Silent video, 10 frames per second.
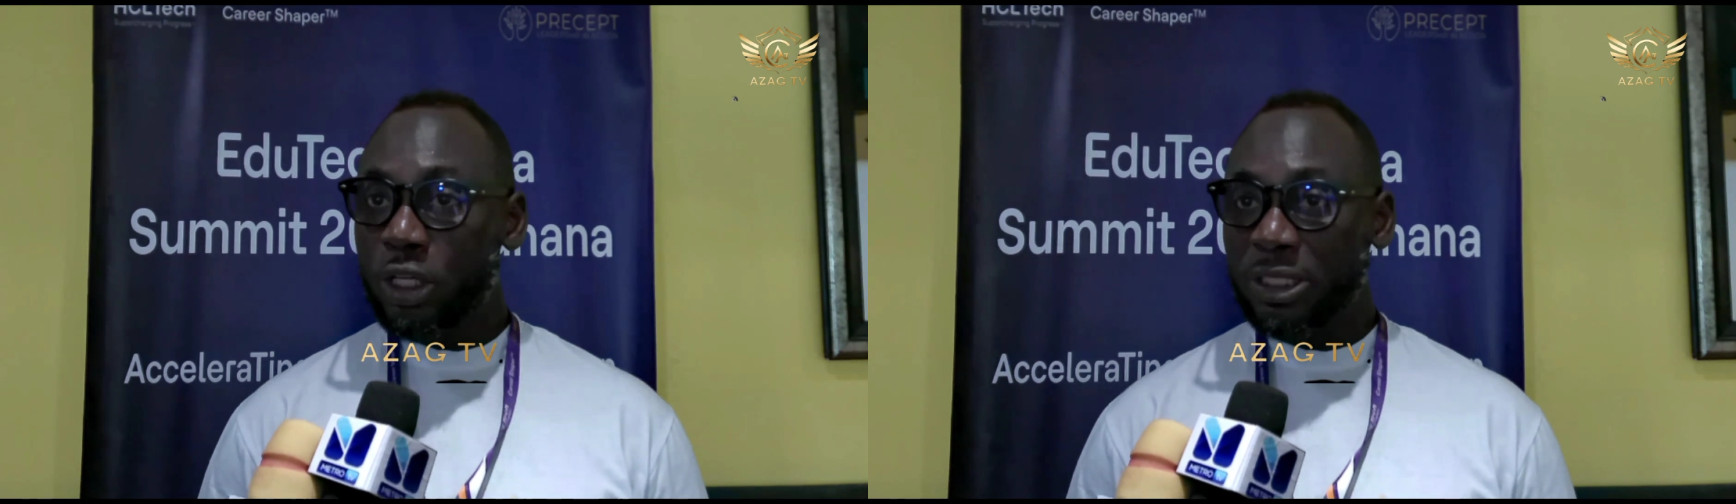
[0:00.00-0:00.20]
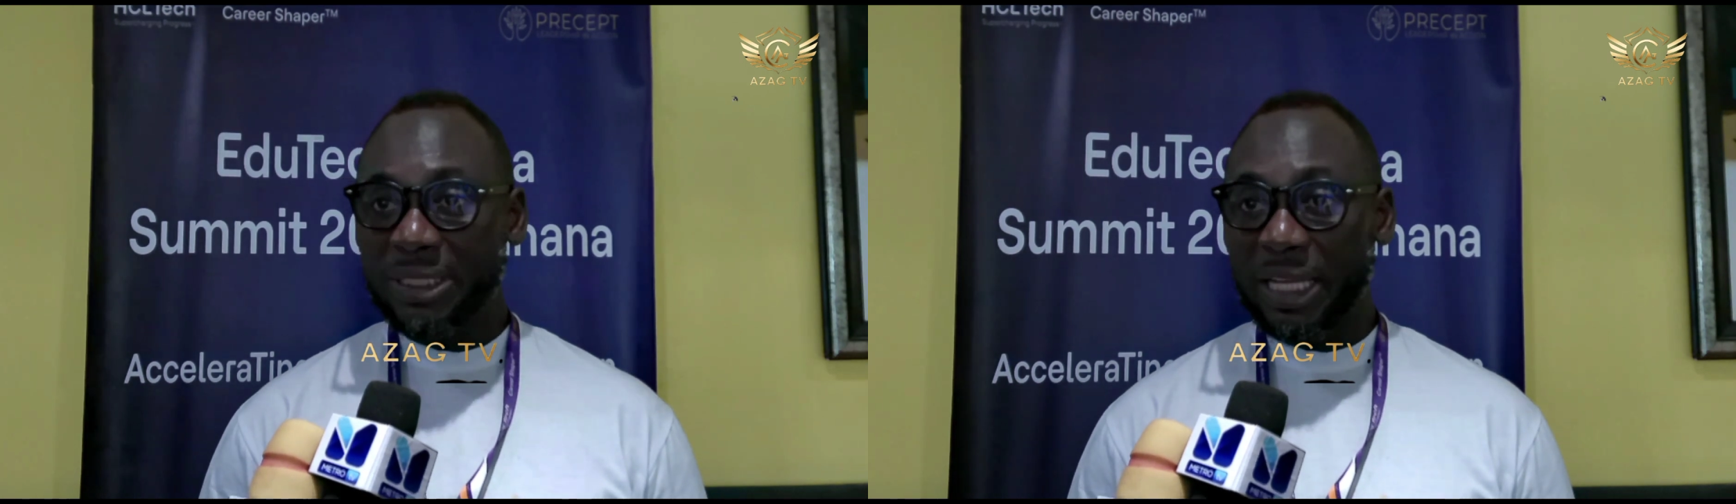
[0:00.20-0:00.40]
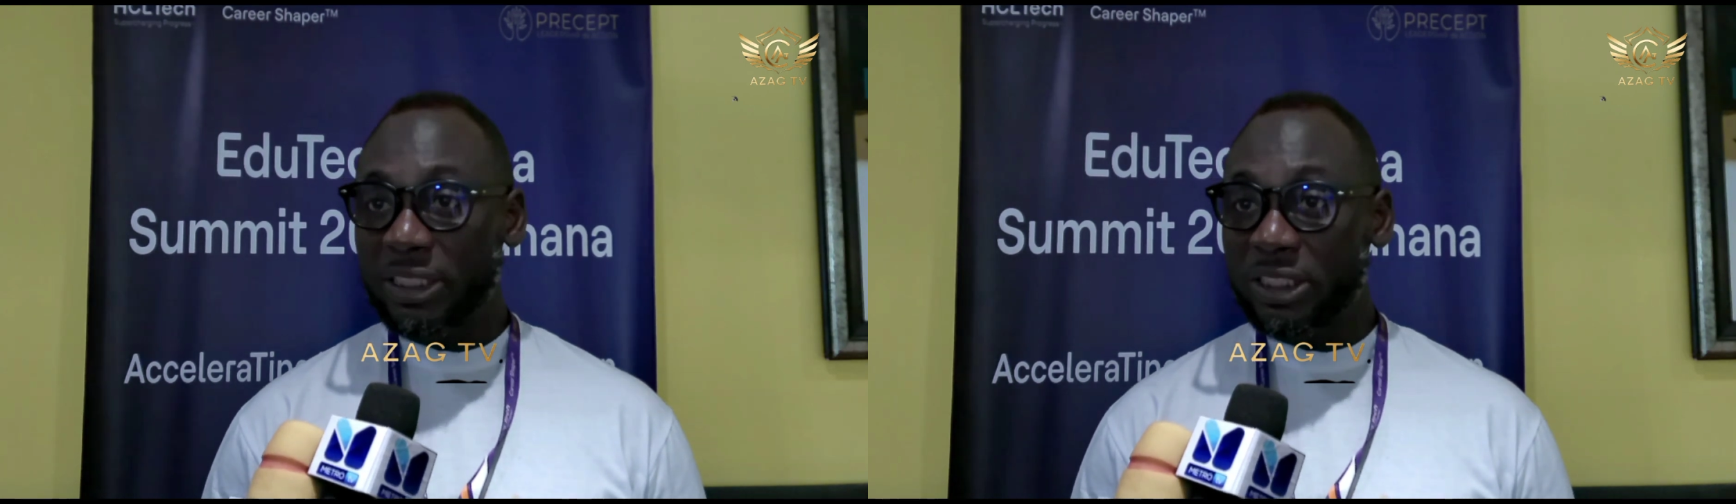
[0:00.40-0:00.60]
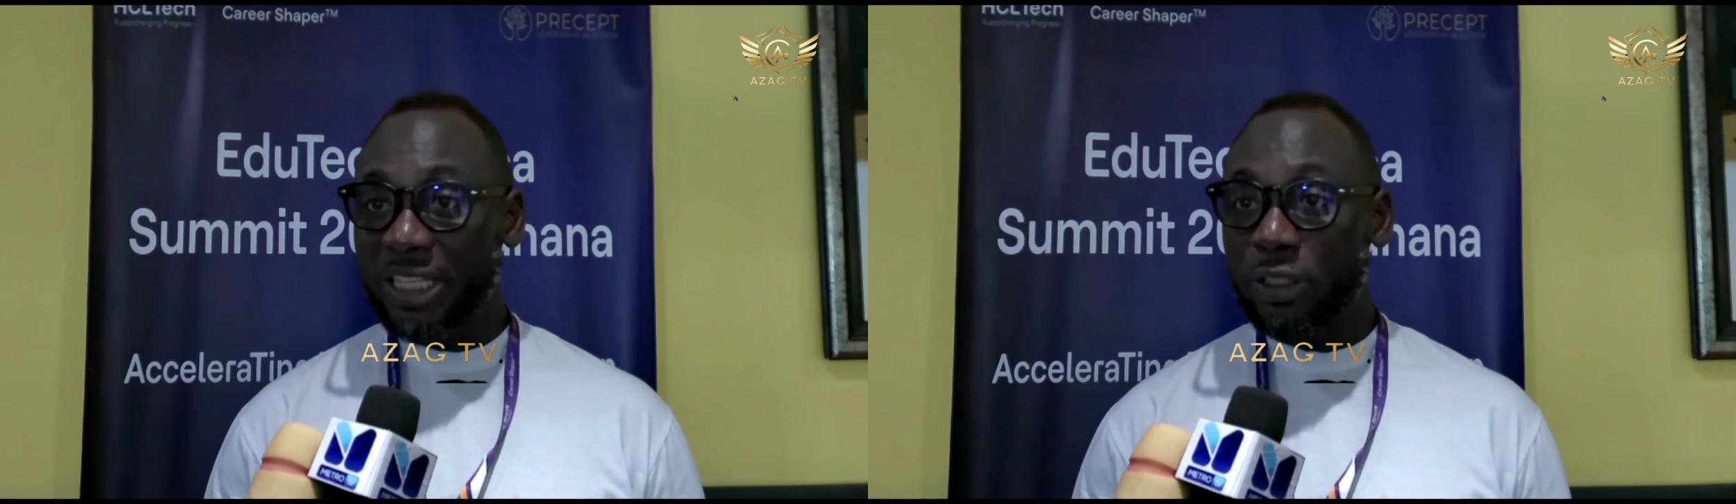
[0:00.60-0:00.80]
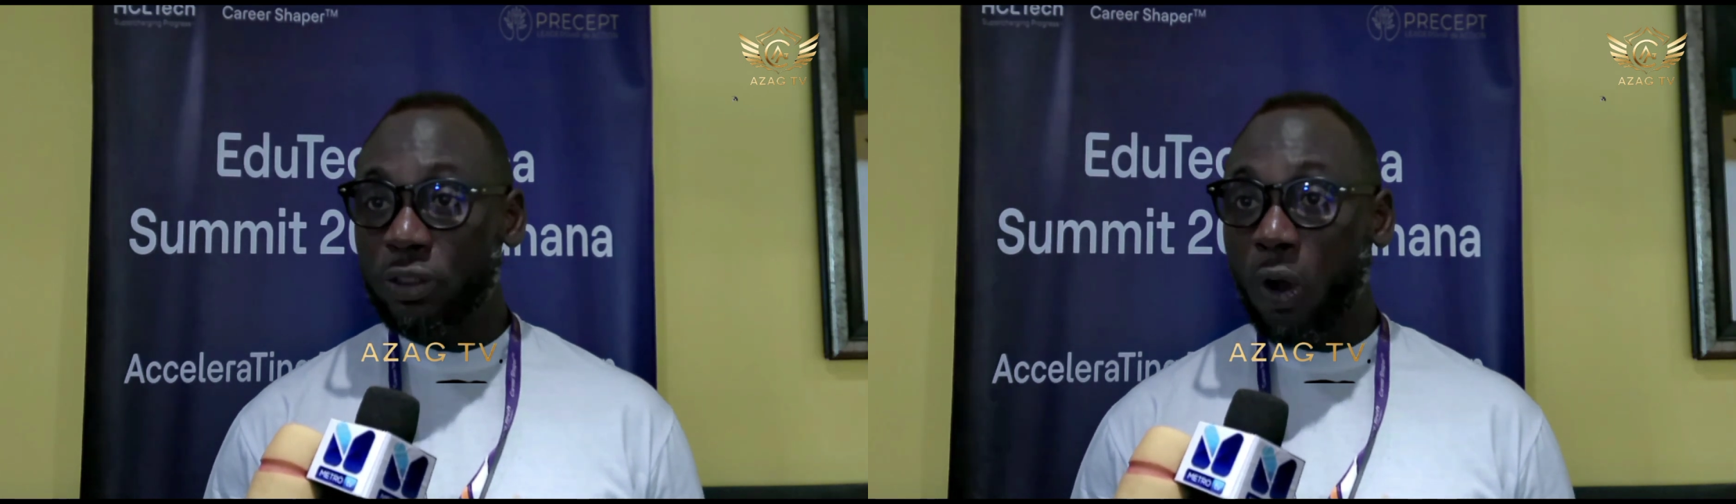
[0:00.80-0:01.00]
it stands a
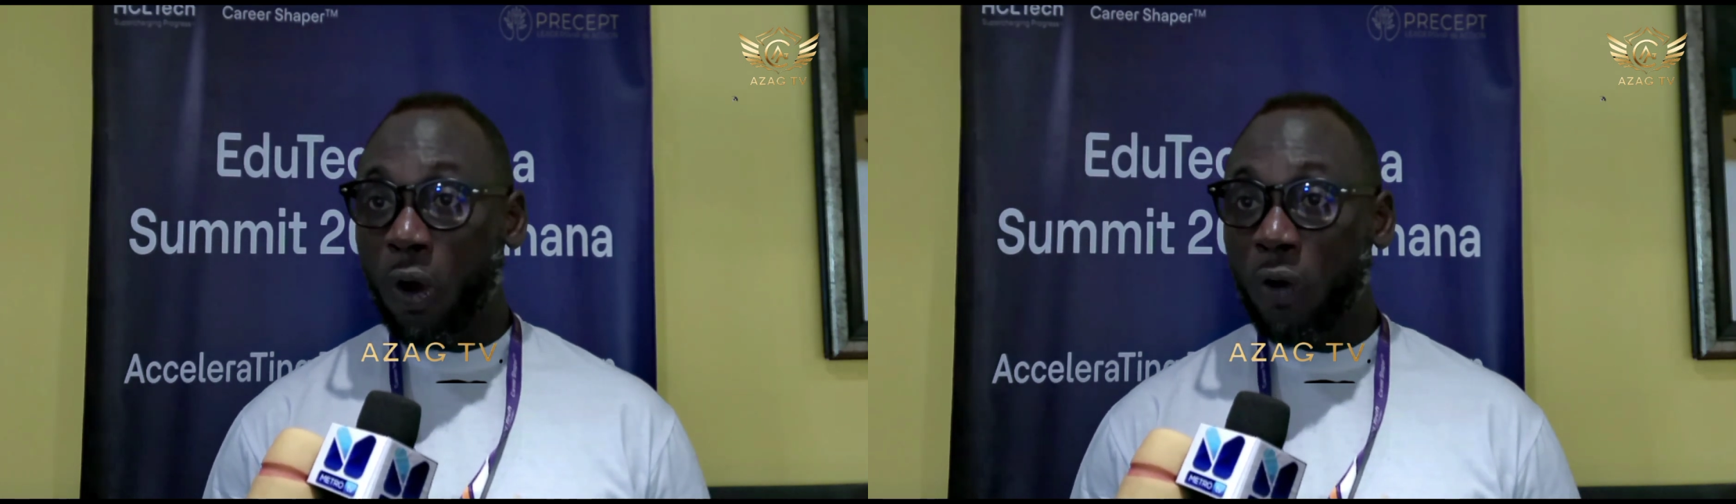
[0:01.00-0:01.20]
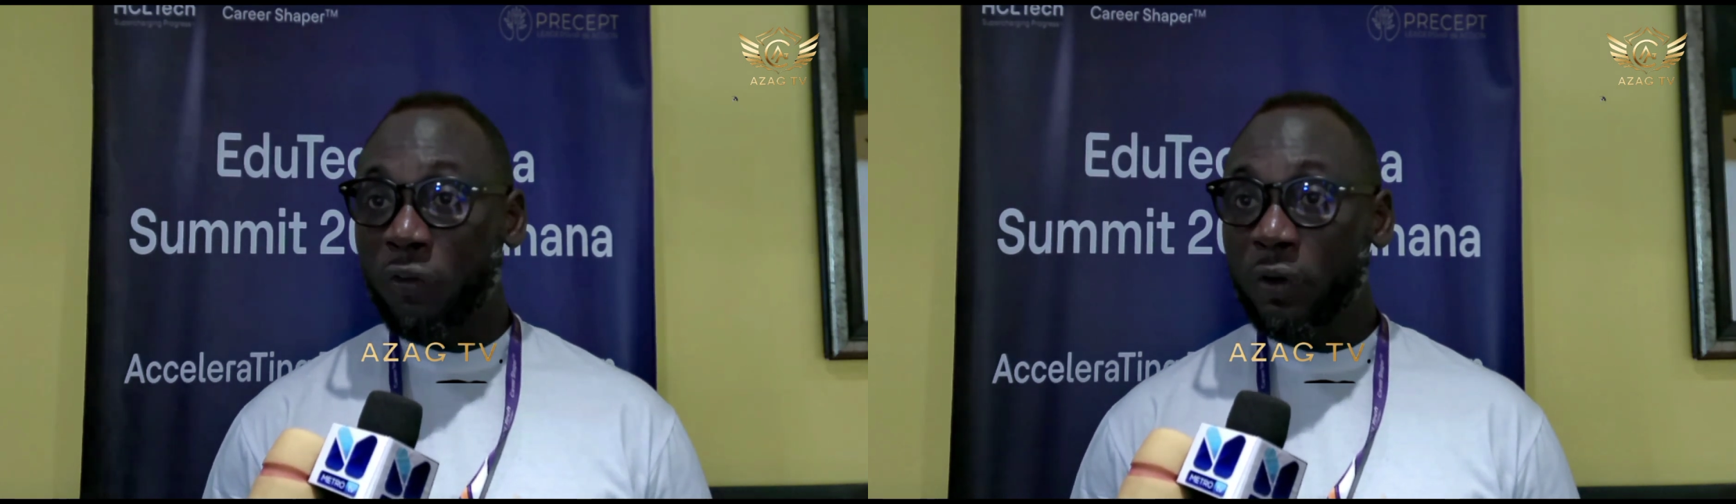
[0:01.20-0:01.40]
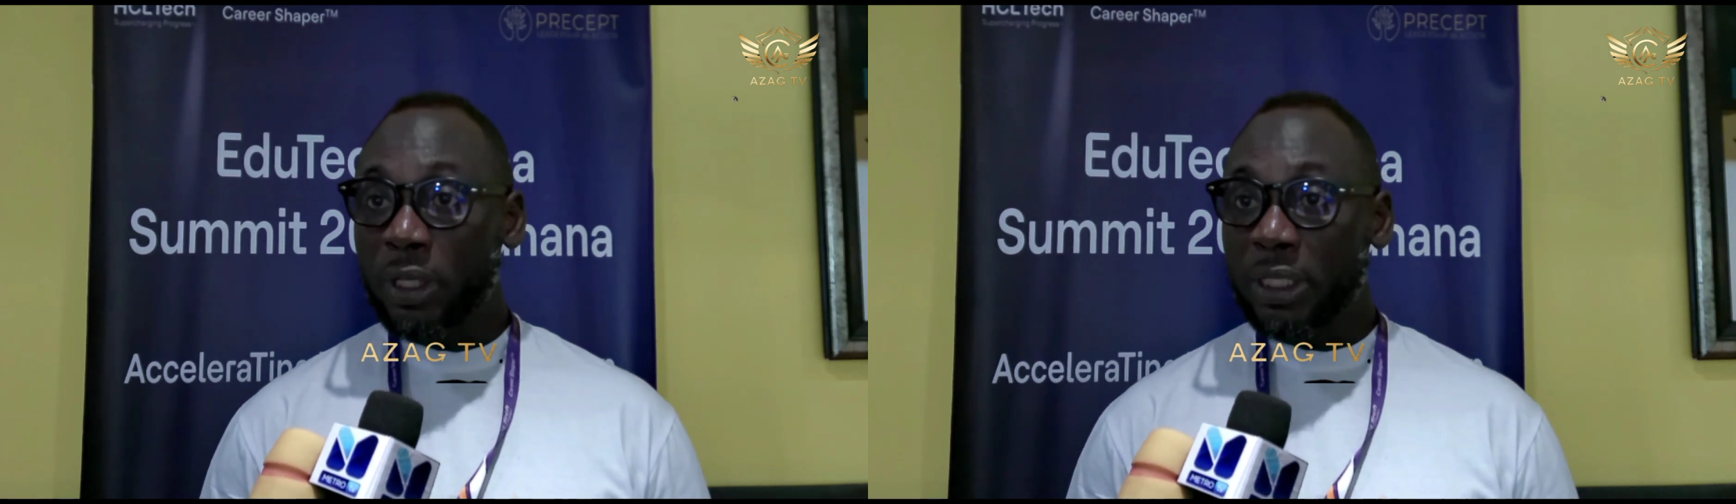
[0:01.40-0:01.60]
chance of